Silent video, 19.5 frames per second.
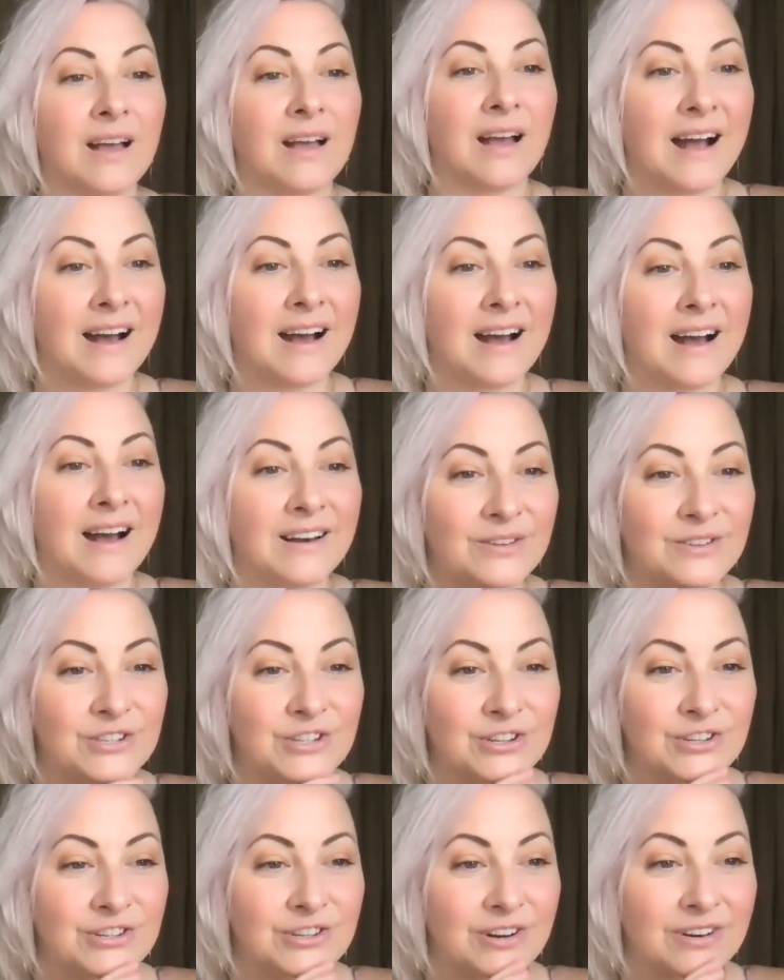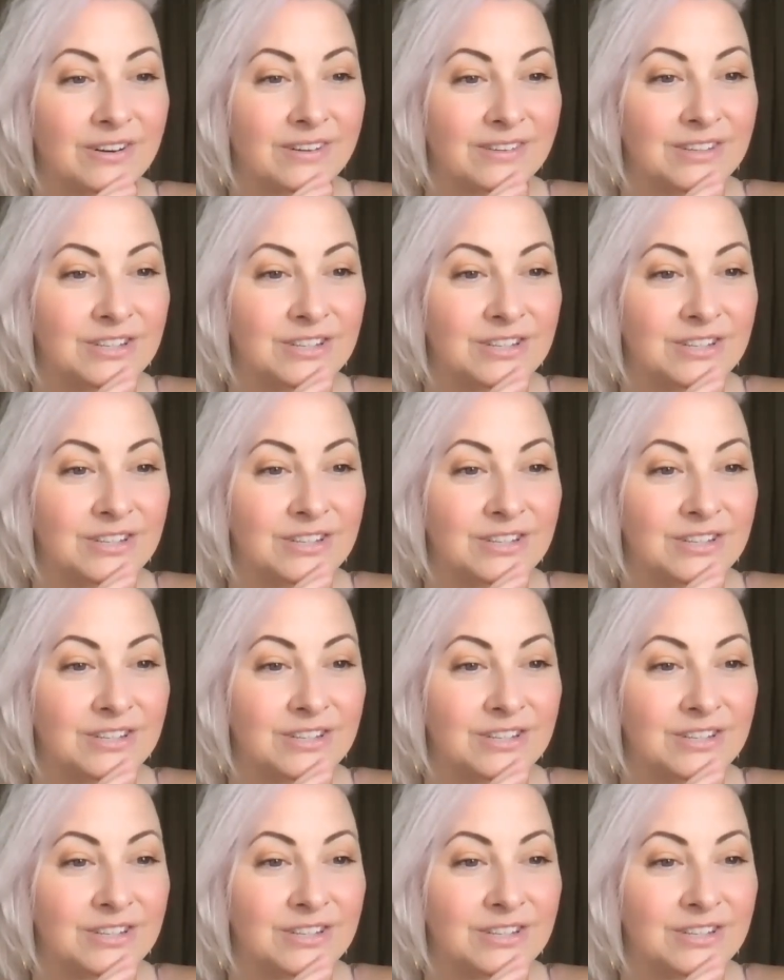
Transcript: How do you use your journal?